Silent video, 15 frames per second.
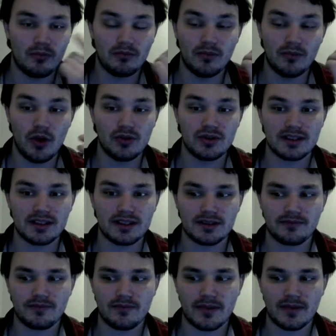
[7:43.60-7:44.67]
most
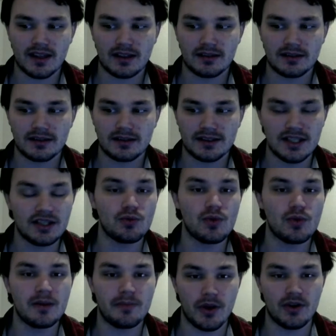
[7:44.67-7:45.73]

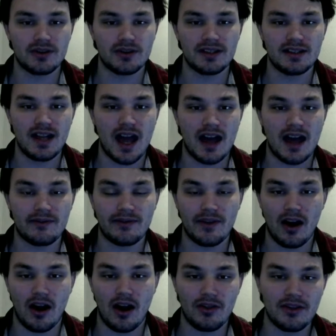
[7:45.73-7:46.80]
situated person out of
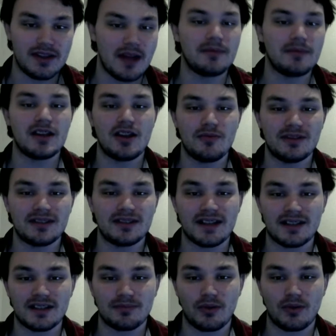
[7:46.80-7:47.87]
all the demi-humans at
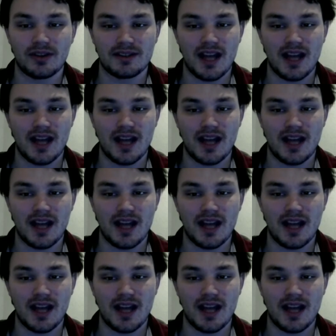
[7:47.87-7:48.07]
this point in